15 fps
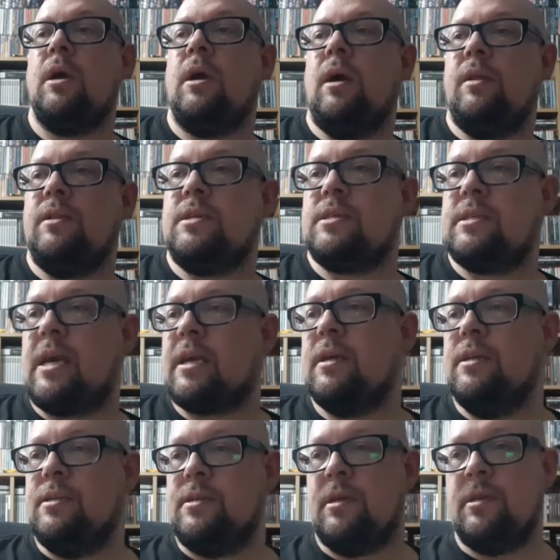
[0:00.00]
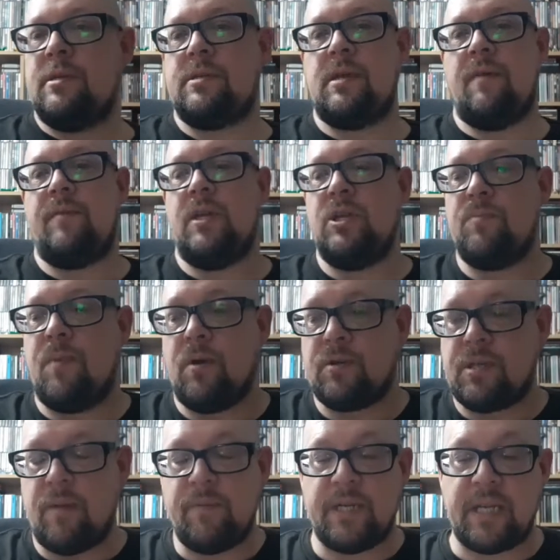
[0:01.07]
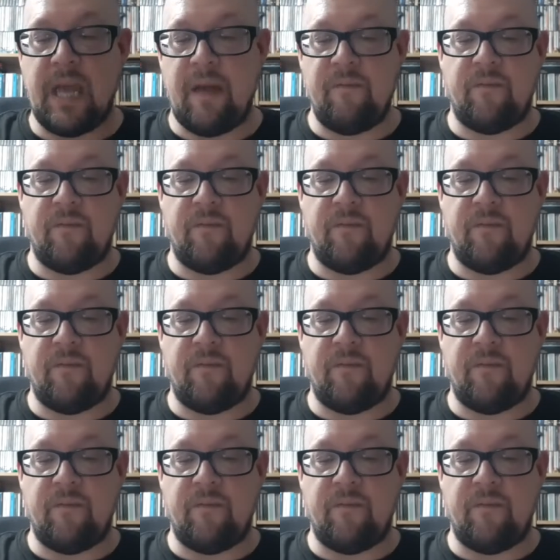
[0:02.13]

And the second 7-inch box set, which again